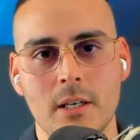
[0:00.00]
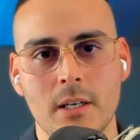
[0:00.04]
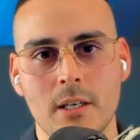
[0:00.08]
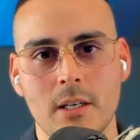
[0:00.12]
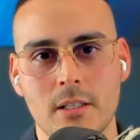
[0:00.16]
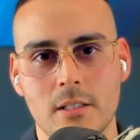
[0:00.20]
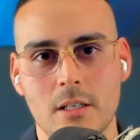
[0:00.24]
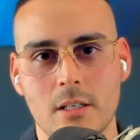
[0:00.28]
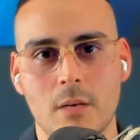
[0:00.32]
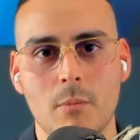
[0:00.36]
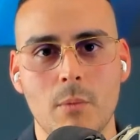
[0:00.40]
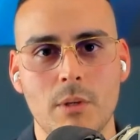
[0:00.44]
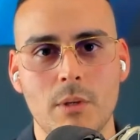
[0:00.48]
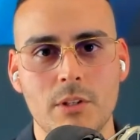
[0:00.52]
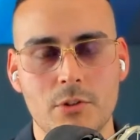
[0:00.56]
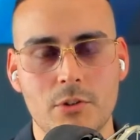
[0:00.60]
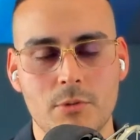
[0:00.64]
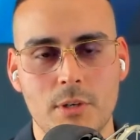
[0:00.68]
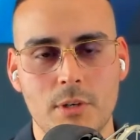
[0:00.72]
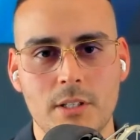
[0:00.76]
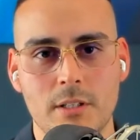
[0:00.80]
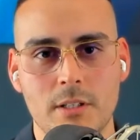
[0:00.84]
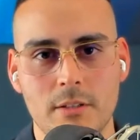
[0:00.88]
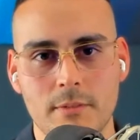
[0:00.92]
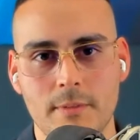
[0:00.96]
Some went
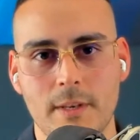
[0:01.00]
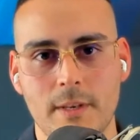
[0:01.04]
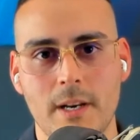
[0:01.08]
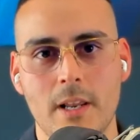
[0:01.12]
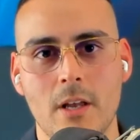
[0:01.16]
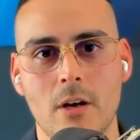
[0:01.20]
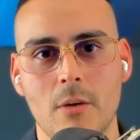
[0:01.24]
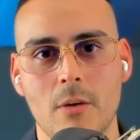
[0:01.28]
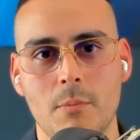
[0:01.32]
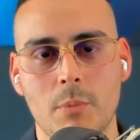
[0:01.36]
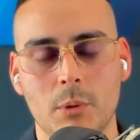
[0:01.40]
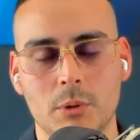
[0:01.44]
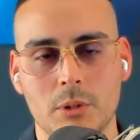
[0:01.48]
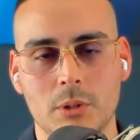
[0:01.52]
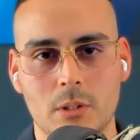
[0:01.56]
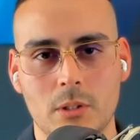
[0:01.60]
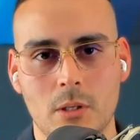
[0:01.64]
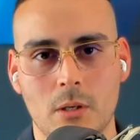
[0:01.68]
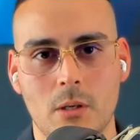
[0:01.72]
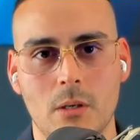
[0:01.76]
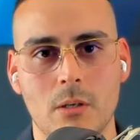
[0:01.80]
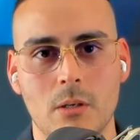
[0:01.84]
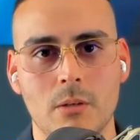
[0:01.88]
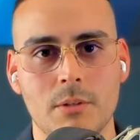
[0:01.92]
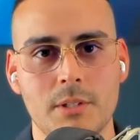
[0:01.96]
straight to the video, booked a
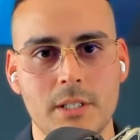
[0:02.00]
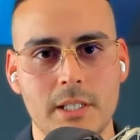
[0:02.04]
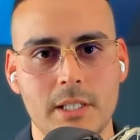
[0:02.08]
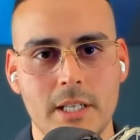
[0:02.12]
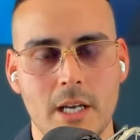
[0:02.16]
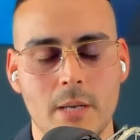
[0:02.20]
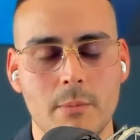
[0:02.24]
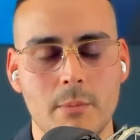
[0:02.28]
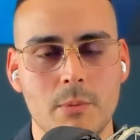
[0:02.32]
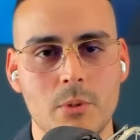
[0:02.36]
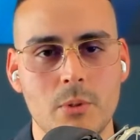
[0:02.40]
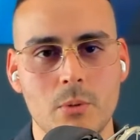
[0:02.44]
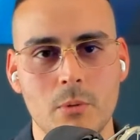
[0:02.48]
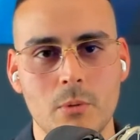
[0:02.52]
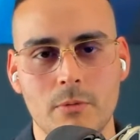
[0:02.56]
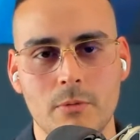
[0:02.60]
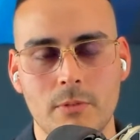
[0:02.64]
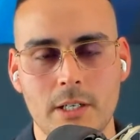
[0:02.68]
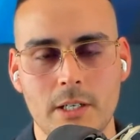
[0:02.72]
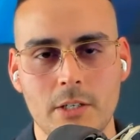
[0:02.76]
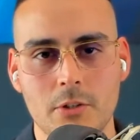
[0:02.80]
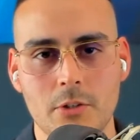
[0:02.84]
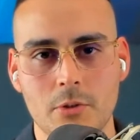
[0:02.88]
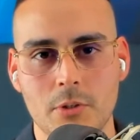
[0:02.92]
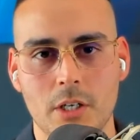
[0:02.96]
call, DMs to
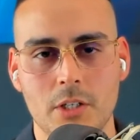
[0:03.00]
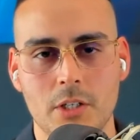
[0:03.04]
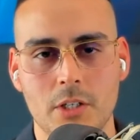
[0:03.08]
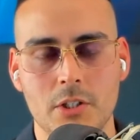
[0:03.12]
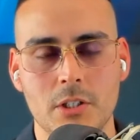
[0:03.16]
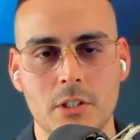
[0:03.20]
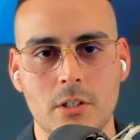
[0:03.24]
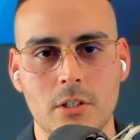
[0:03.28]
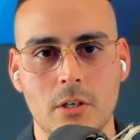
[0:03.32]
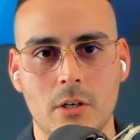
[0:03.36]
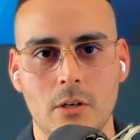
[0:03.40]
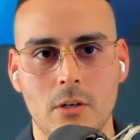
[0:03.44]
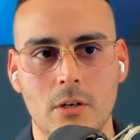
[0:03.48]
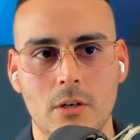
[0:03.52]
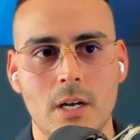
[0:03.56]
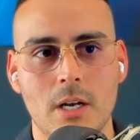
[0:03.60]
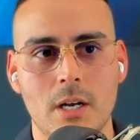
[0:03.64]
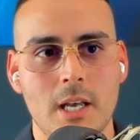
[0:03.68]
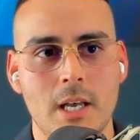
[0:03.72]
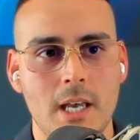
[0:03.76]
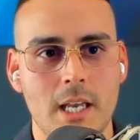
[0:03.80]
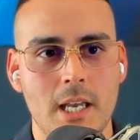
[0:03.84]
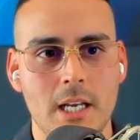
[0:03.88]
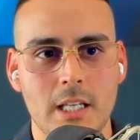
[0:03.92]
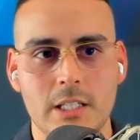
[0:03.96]
an introduction call,
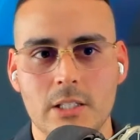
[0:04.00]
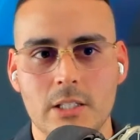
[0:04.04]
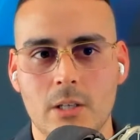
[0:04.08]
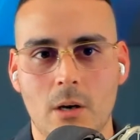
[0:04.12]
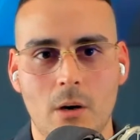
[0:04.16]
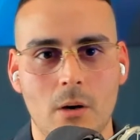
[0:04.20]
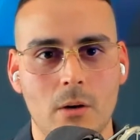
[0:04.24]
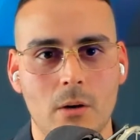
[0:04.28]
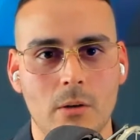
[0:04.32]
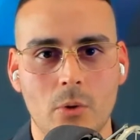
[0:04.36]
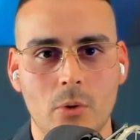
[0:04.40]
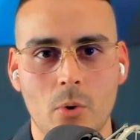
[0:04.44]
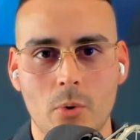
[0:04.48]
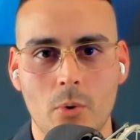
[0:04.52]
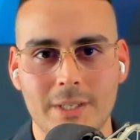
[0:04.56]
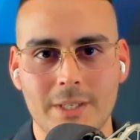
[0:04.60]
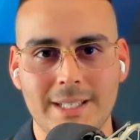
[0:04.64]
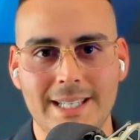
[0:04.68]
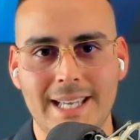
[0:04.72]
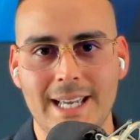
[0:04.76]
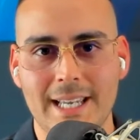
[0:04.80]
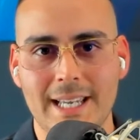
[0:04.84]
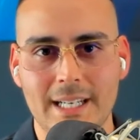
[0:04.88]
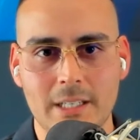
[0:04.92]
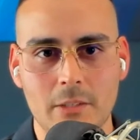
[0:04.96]
and it's all
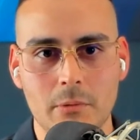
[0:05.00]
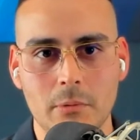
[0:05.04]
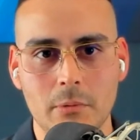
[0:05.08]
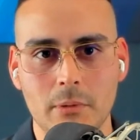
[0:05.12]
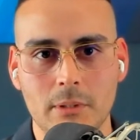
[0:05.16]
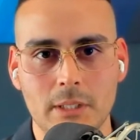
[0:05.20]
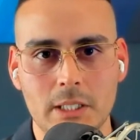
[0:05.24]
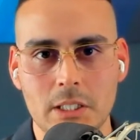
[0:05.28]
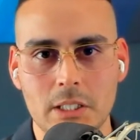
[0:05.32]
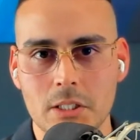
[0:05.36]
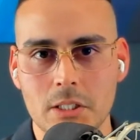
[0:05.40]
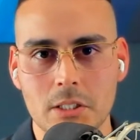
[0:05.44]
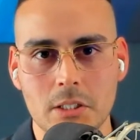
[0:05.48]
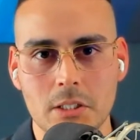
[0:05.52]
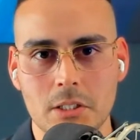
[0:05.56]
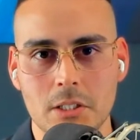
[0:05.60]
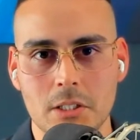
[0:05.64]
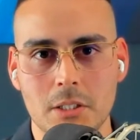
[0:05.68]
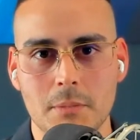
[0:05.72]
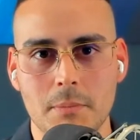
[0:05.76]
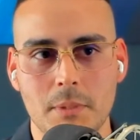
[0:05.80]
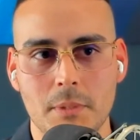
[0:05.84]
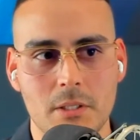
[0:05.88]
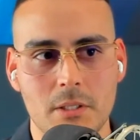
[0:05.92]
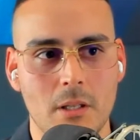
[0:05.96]
organic relationship.
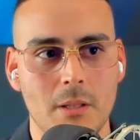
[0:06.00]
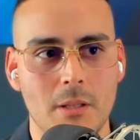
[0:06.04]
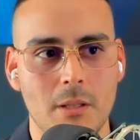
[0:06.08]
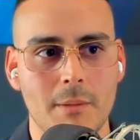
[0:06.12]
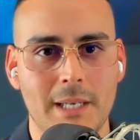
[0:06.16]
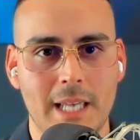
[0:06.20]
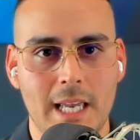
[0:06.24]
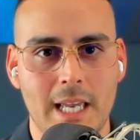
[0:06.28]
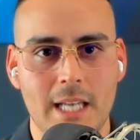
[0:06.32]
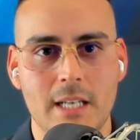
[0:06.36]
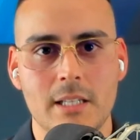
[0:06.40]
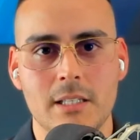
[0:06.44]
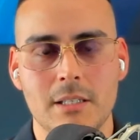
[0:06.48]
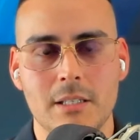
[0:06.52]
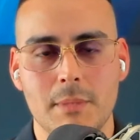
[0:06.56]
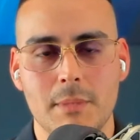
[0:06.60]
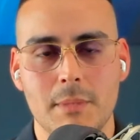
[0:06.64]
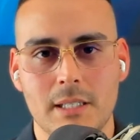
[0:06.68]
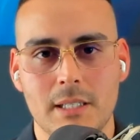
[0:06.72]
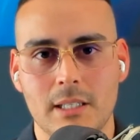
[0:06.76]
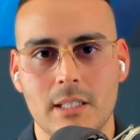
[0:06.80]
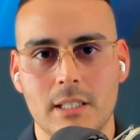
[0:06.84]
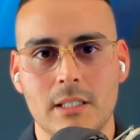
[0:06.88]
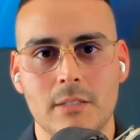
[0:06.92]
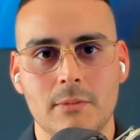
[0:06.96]
It's all like, hey, does it make
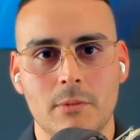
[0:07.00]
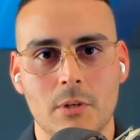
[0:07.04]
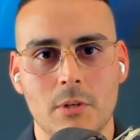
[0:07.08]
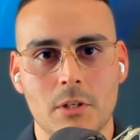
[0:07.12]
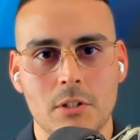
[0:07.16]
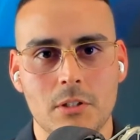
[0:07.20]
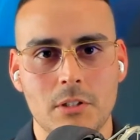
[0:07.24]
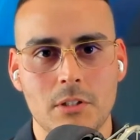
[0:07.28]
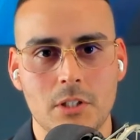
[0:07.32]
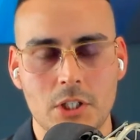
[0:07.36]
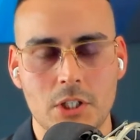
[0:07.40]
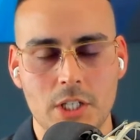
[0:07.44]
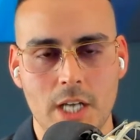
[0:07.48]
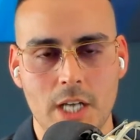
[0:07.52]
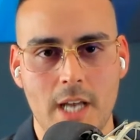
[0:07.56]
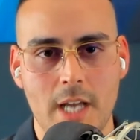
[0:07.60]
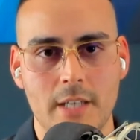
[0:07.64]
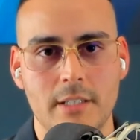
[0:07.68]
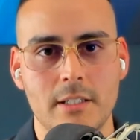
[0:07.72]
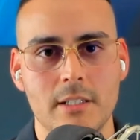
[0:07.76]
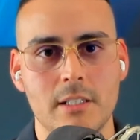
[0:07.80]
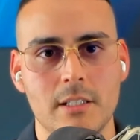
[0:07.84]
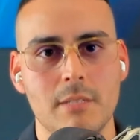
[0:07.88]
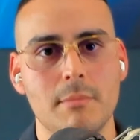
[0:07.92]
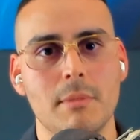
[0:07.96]
sense for us to chat?
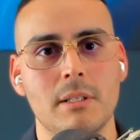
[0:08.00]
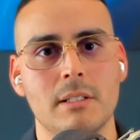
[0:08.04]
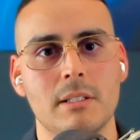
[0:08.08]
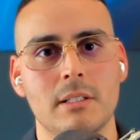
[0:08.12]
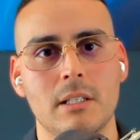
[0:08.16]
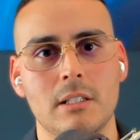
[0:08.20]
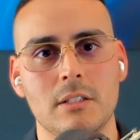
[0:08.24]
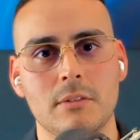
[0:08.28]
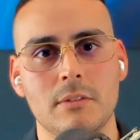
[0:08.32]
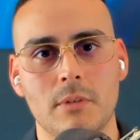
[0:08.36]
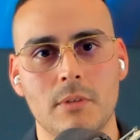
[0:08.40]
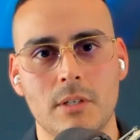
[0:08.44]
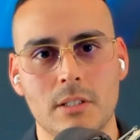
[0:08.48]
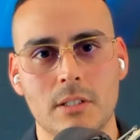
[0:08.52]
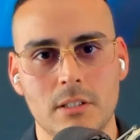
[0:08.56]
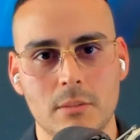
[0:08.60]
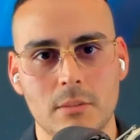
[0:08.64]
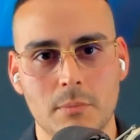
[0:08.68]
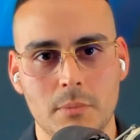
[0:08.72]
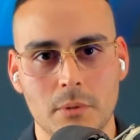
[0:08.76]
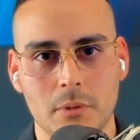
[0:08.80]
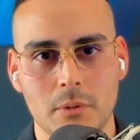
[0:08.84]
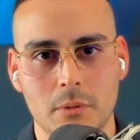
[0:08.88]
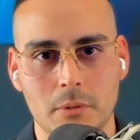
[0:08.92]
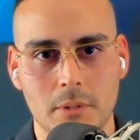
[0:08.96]
Does it make sense for us to
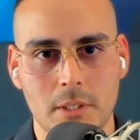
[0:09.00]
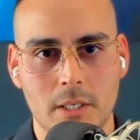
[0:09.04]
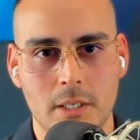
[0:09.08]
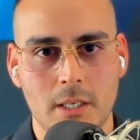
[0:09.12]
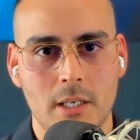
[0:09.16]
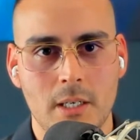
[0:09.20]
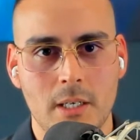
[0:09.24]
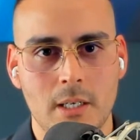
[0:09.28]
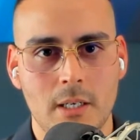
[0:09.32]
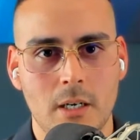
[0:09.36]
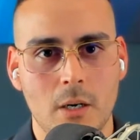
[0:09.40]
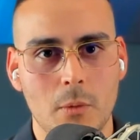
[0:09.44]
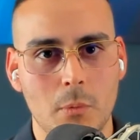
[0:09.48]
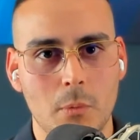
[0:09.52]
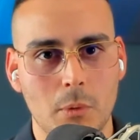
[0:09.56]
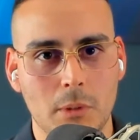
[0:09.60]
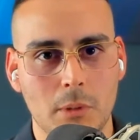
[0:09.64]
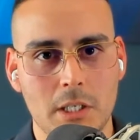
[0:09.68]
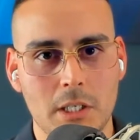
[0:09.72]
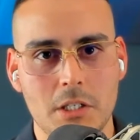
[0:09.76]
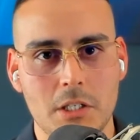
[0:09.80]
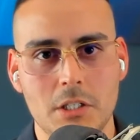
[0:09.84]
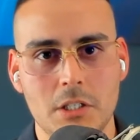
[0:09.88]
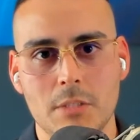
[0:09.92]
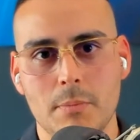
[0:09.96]
build a
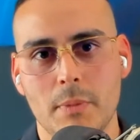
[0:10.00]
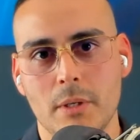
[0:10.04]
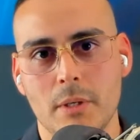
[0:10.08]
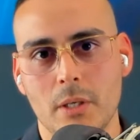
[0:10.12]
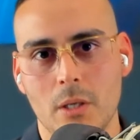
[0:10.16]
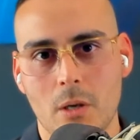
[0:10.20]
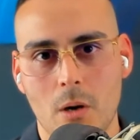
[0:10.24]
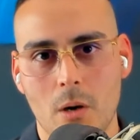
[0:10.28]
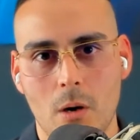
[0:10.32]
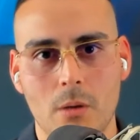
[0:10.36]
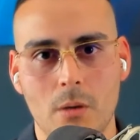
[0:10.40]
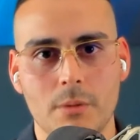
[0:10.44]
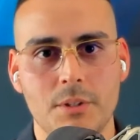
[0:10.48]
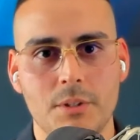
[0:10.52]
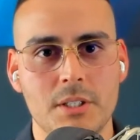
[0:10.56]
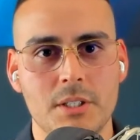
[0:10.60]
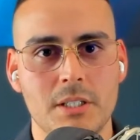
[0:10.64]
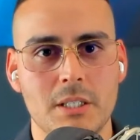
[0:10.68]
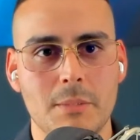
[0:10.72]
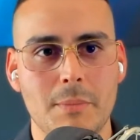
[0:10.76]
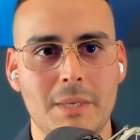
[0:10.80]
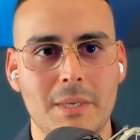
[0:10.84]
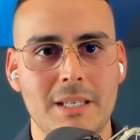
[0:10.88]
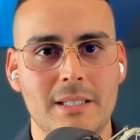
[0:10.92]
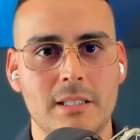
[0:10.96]
relationship on a call? Does
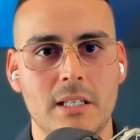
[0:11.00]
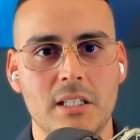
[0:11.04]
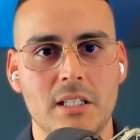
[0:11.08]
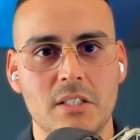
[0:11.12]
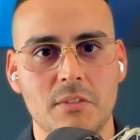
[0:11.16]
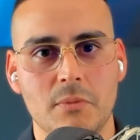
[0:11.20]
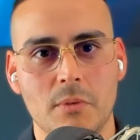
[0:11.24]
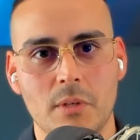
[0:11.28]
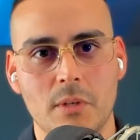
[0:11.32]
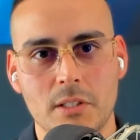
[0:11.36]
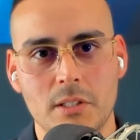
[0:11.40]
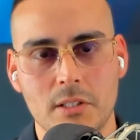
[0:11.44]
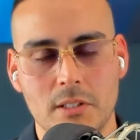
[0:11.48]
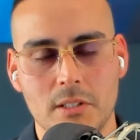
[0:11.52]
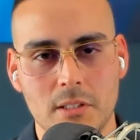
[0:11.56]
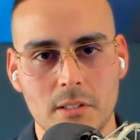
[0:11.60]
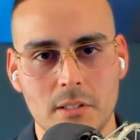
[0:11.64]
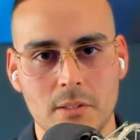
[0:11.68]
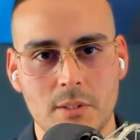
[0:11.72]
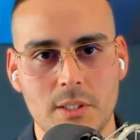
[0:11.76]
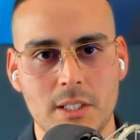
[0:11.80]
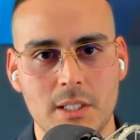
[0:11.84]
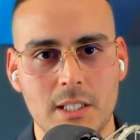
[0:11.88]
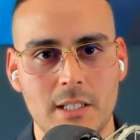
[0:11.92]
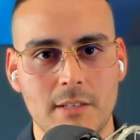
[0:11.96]
it make sense for us to
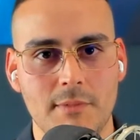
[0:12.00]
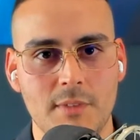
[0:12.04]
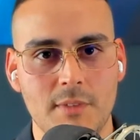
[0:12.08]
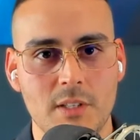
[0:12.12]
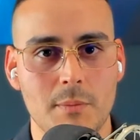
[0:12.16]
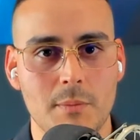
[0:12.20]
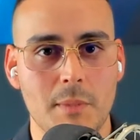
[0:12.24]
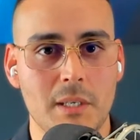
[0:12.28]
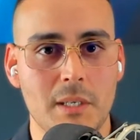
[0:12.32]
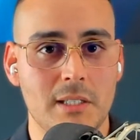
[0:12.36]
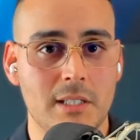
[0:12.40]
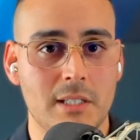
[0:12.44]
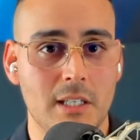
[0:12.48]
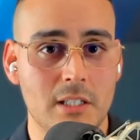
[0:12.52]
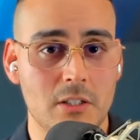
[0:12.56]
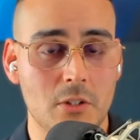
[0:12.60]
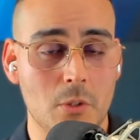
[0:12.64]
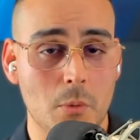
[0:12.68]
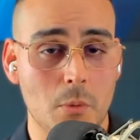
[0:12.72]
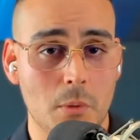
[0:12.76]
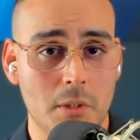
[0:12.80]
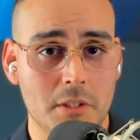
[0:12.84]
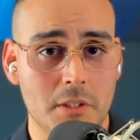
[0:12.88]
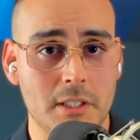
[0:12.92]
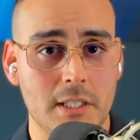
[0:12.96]
see if this makes sense to
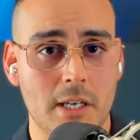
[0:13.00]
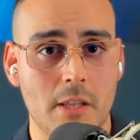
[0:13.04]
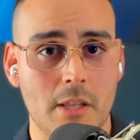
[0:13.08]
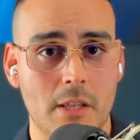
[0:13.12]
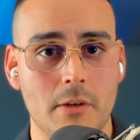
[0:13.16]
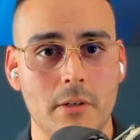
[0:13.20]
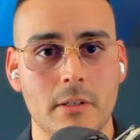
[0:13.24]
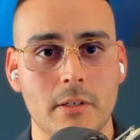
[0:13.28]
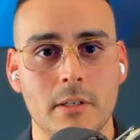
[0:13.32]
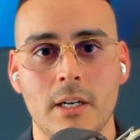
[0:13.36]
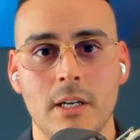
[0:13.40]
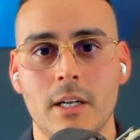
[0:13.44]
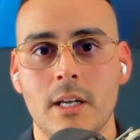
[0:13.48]
work together?